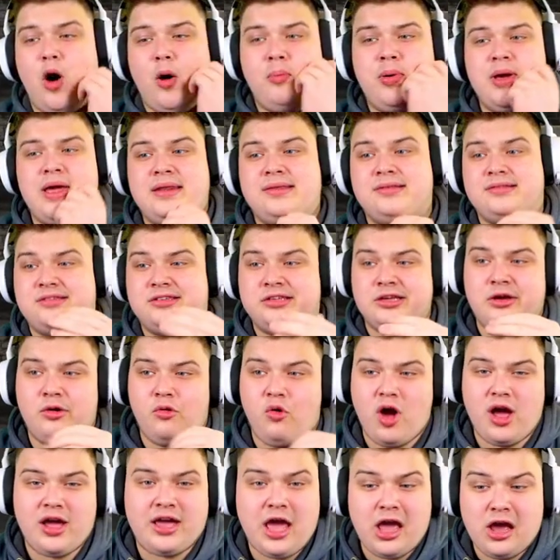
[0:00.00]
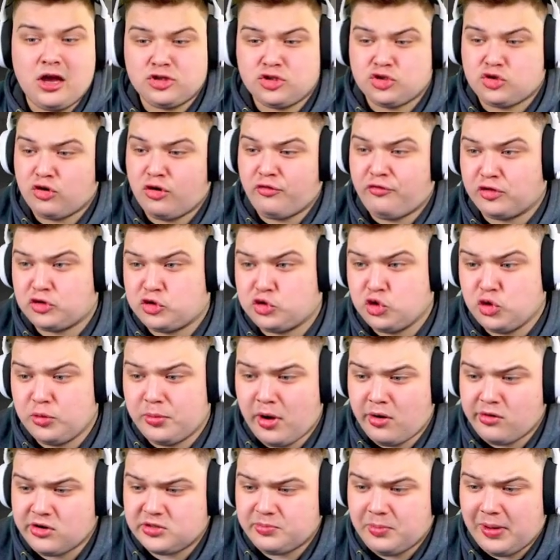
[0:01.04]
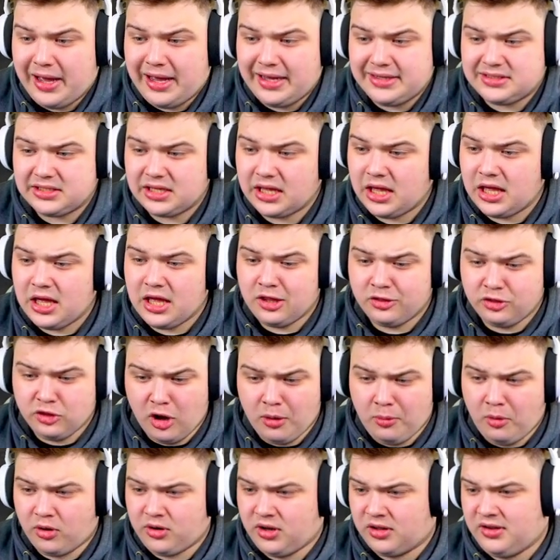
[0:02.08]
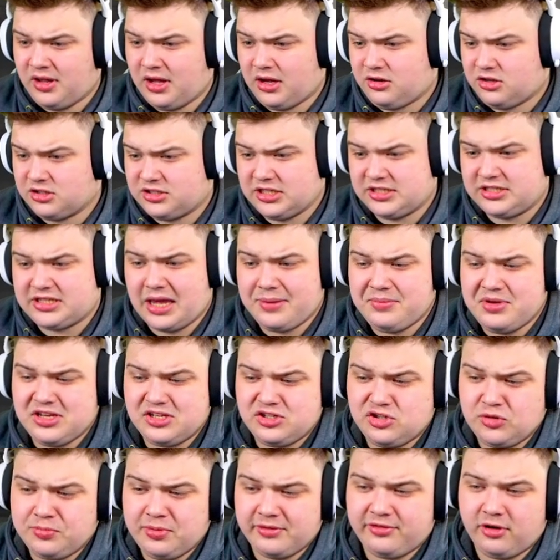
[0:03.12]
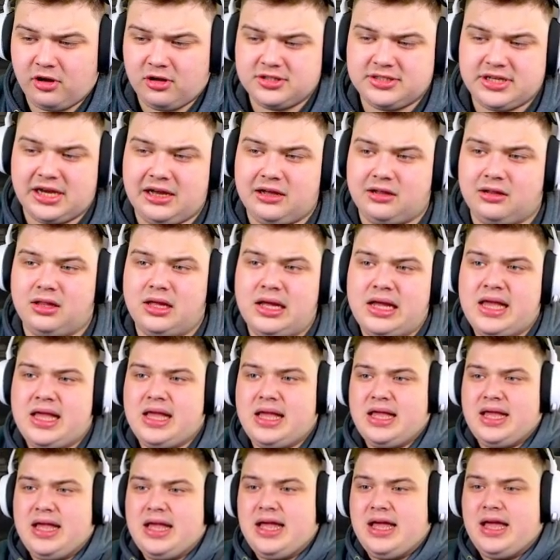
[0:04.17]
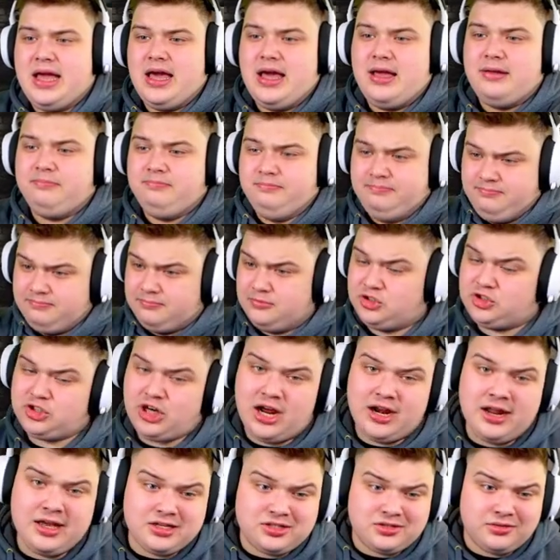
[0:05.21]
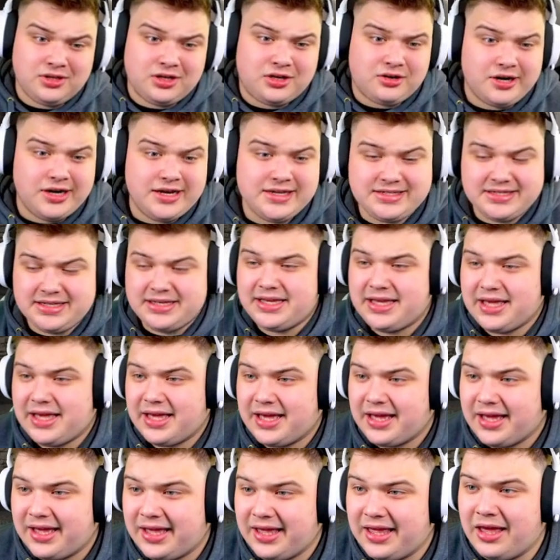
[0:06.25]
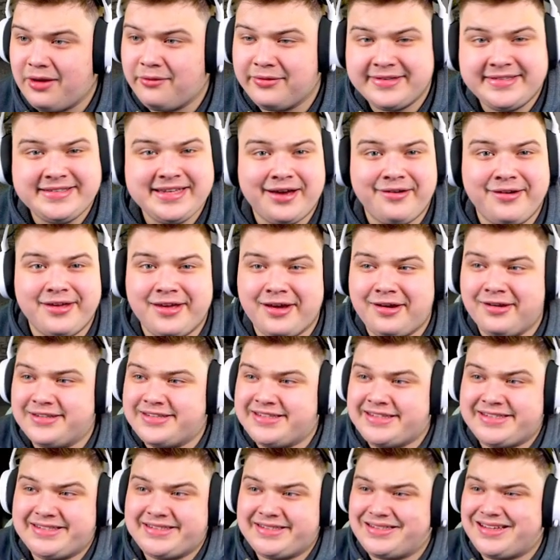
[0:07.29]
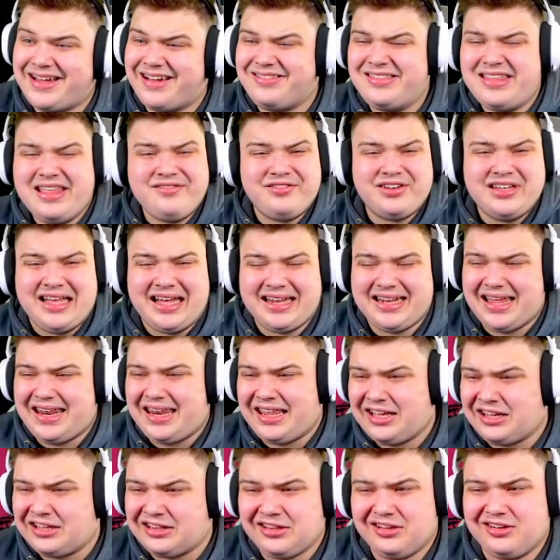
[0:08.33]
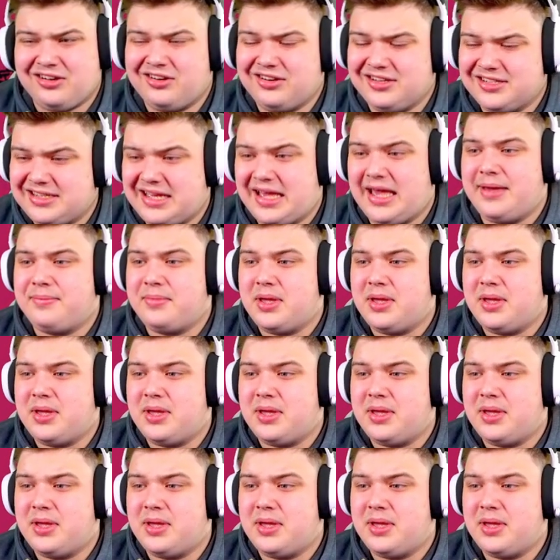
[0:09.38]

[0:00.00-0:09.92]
into a Chaos Crew for 2 bonus buys. No more than that, because this game is super volatile. Trying to hit something crazy. We'll see how it goes. I've never really had any good luck on this game.